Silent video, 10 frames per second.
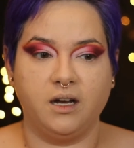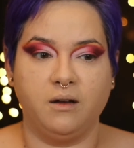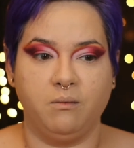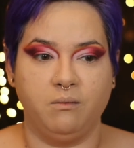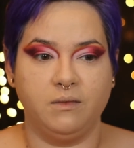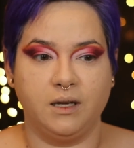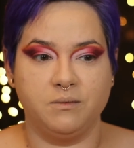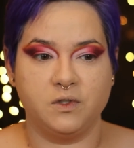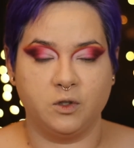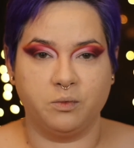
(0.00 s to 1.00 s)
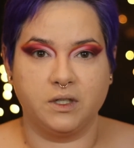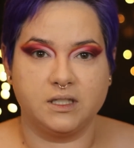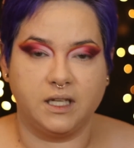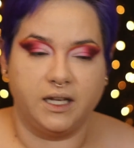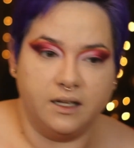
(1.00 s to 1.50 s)
I'm super
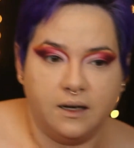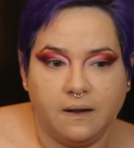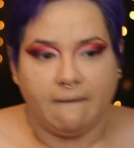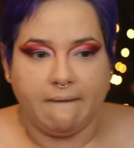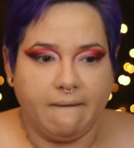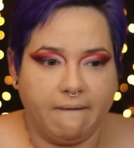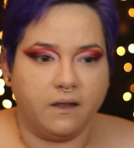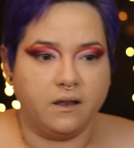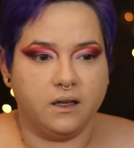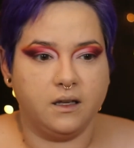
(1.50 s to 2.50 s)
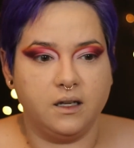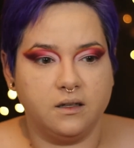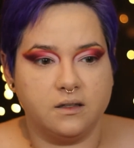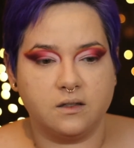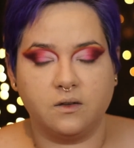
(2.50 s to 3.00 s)
excited. Ugh,
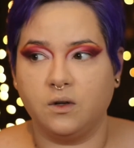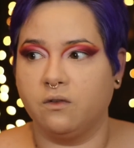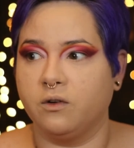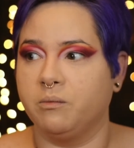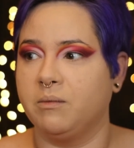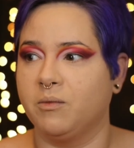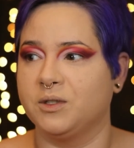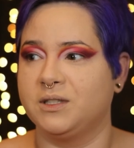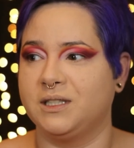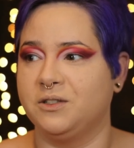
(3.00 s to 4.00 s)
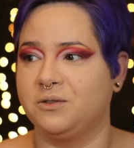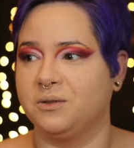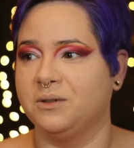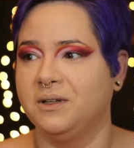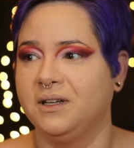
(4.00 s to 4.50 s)
need to scoot over and be more
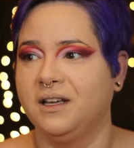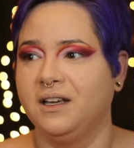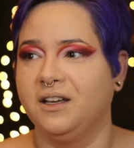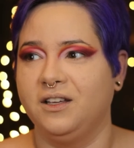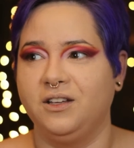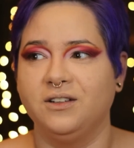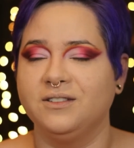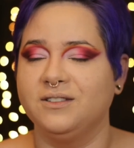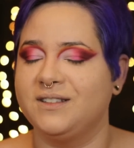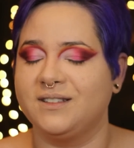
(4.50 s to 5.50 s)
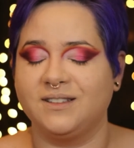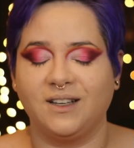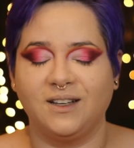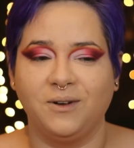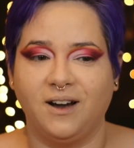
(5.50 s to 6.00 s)
central. You're
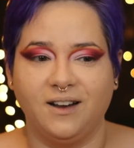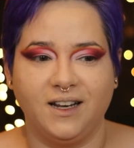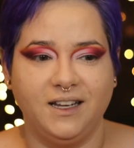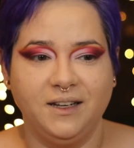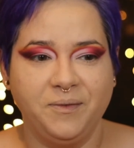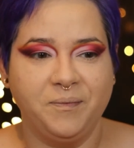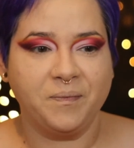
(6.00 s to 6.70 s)
so naughty.